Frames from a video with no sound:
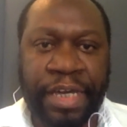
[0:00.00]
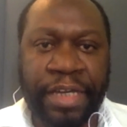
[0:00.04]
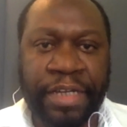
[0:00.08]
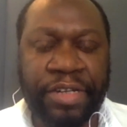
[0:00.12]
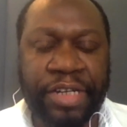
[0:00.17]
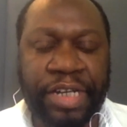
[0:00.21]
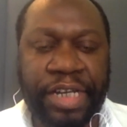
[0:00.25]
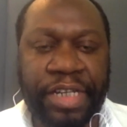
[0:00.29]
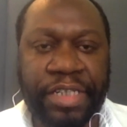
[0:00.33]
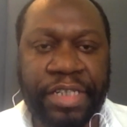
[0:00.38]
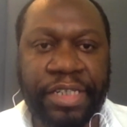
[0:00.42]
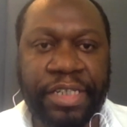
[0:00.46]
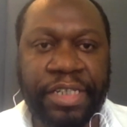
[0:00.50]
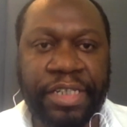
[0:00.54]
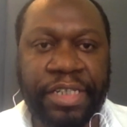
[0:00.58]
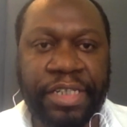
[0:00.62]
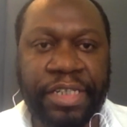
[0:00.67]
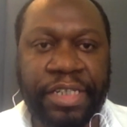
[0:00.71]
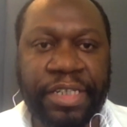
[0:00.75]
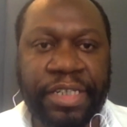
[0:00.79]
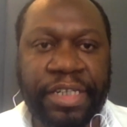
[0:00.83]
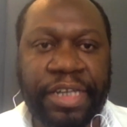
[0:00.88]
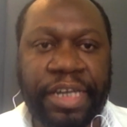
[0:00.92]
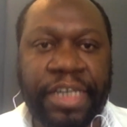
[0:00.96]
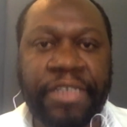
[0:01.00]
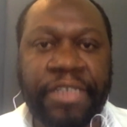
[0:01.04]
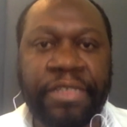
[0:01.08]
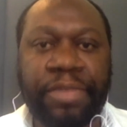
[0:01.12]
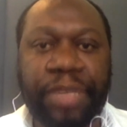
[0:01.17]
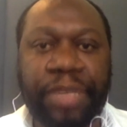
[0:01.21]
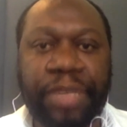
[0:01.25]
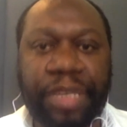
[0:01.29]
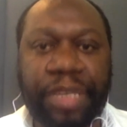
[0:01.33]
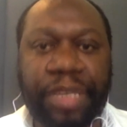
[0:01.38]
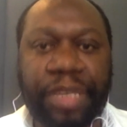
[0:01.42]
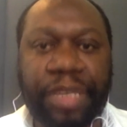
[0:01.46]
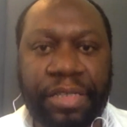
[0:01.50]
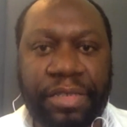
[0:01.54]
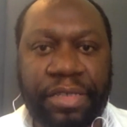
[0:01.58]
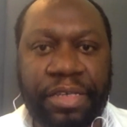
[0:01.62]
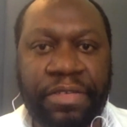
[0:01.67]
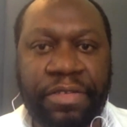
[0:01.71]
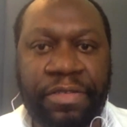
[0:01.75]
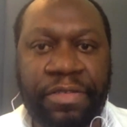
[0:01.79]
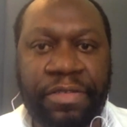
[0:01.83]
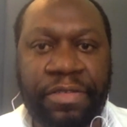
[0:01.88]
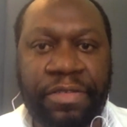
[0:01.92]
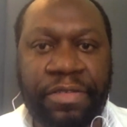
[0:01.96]
creating 90%
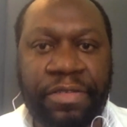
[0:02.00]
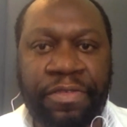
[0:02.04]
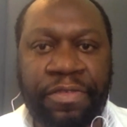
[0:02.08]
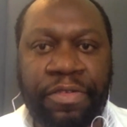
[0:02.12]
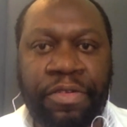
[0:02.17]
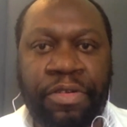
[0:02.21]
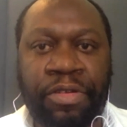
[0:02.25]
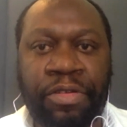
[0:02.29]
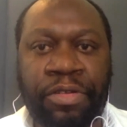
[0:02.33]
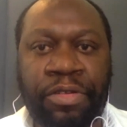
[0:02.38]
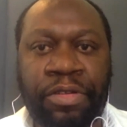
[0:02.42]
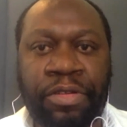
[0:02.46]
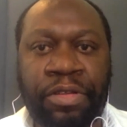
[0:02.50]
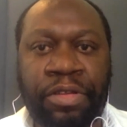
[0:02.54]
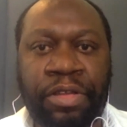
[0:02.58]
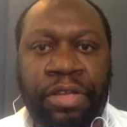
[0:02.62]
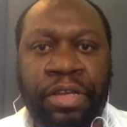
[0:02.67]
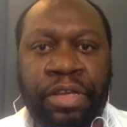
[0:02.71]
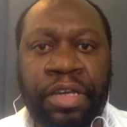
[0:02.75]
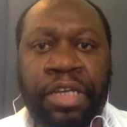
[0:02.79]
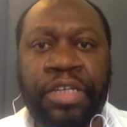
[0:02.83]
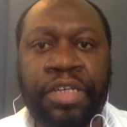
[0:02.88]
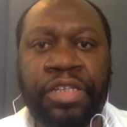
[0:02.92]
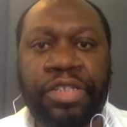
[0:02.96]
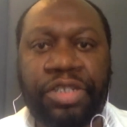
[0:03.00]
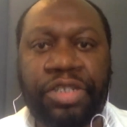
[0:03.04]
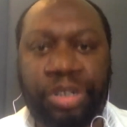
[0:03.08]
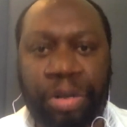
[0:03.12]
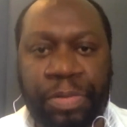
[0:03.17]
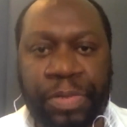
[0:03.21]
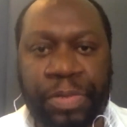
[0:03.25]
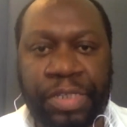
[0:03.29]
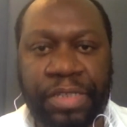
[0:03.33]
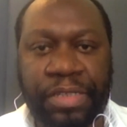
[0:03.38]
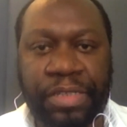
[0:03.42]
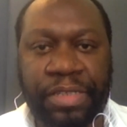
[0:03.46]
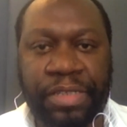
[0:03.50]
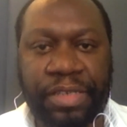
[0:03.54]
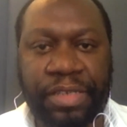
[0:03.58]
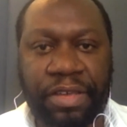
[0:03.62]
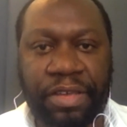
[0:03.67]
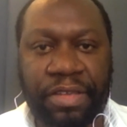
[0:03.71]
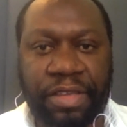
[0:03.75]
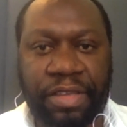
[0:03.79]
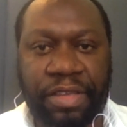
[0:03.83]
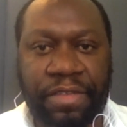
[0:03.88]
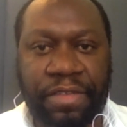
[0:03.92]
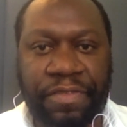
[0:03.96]
of all jobs in South
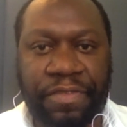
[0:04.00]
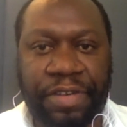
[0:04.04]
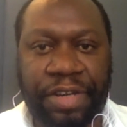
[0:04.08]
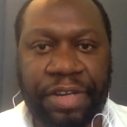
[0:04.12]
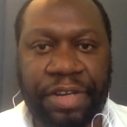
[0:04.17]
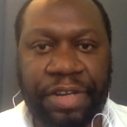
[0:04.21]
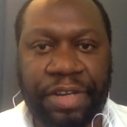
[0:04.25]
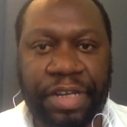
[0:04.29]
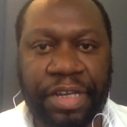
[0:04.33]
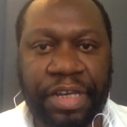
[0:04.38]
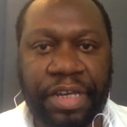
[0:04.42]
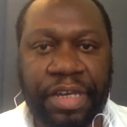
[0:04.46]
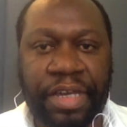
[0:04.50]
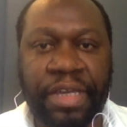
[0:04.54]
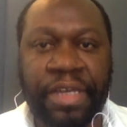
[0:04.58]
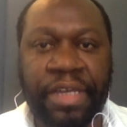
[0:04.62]
Africa